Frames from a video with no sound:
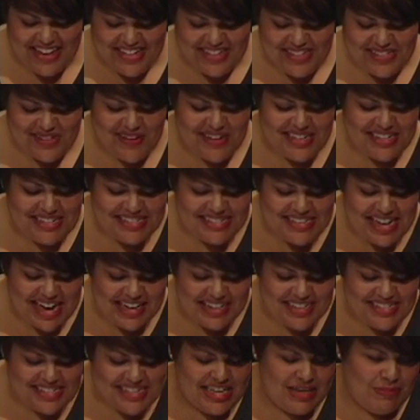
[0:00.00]
So I
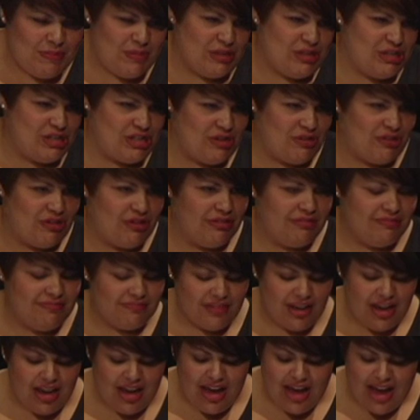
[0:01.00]
decided to keep it general.
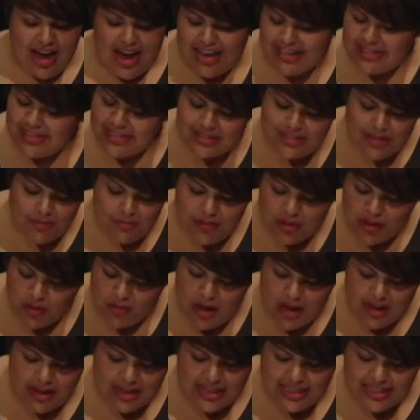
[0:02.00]
I said something
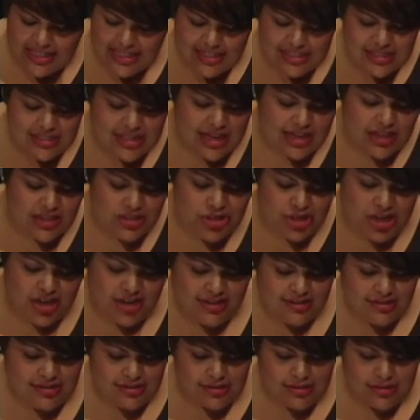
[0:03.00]
about getting second
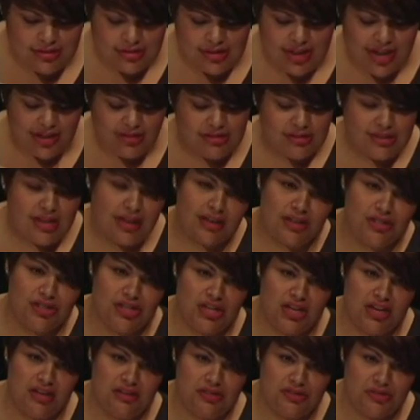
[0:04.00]
chances, how second
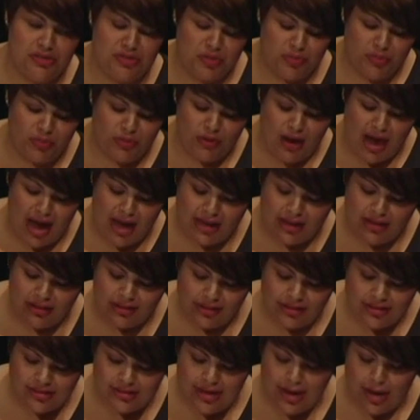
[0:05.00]
chances are
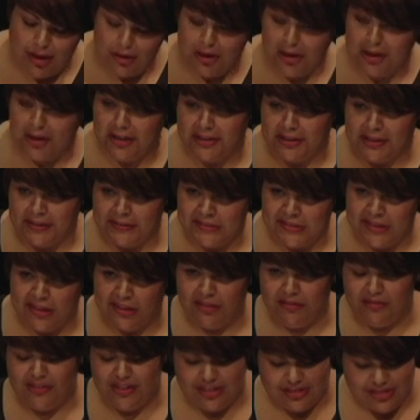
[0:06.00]
miraculous, and how God loves
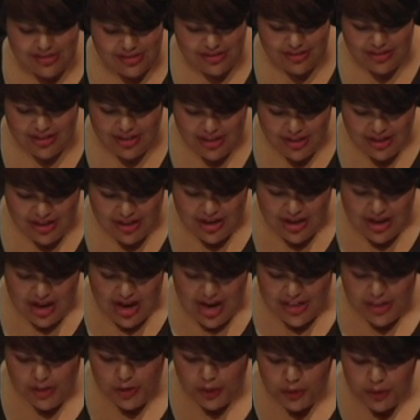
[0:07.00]
all of us.
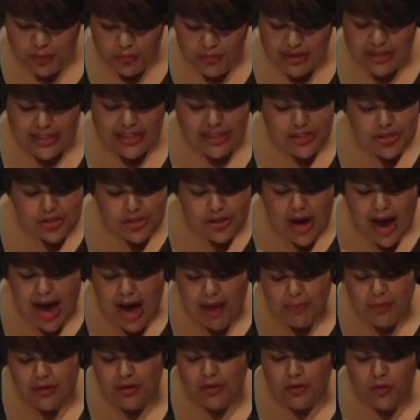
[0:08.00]
I told him that Easter
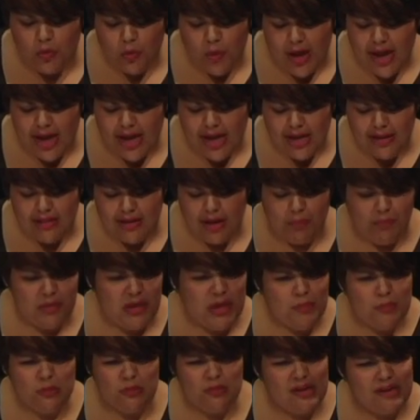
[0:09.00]
happened in a way that
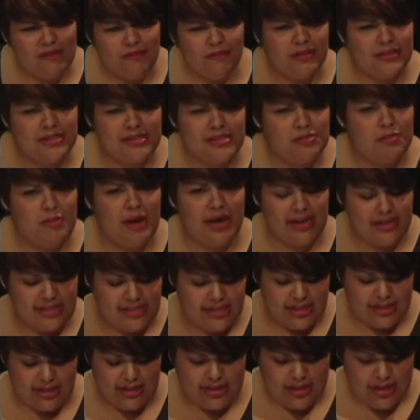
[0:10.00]
people never
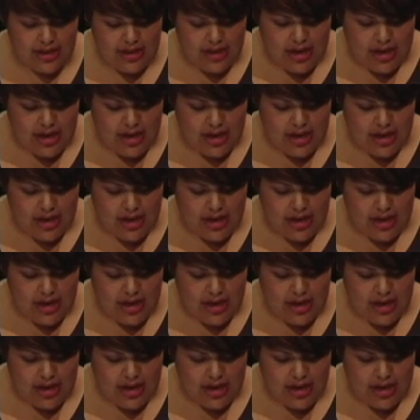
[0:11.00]
expected.